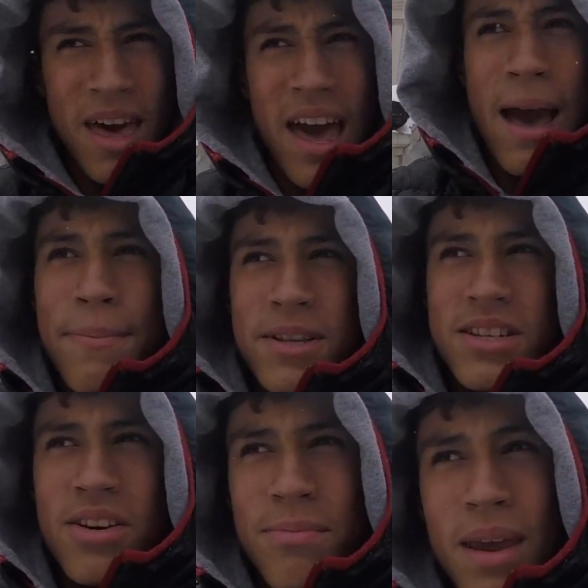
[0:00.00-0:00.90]
that
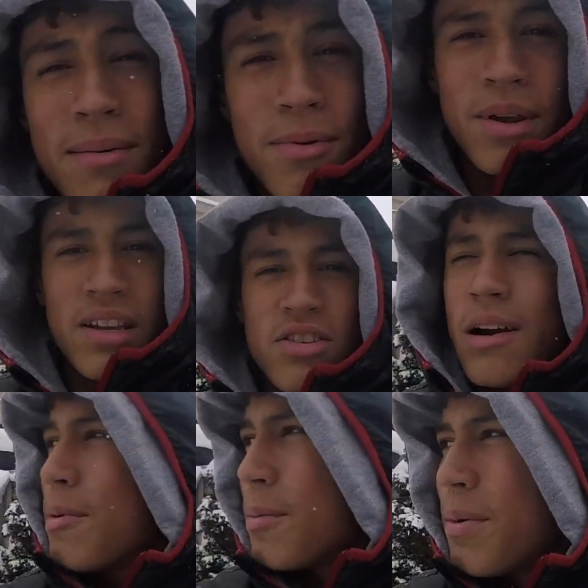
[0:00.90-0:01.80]
happens, and maybe we get in
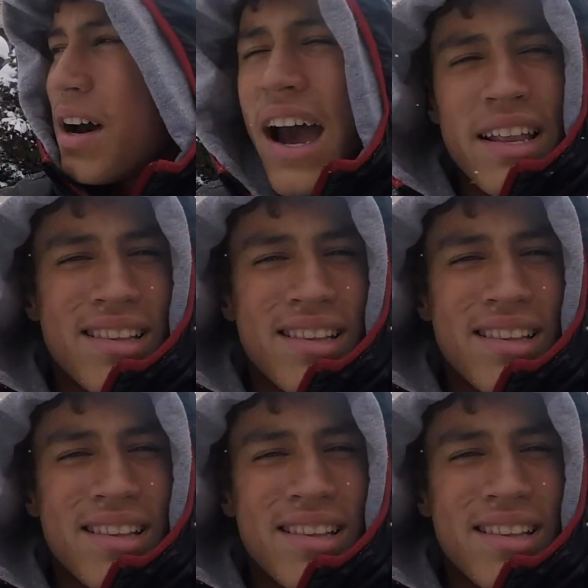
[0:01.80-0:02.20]
trouble, but I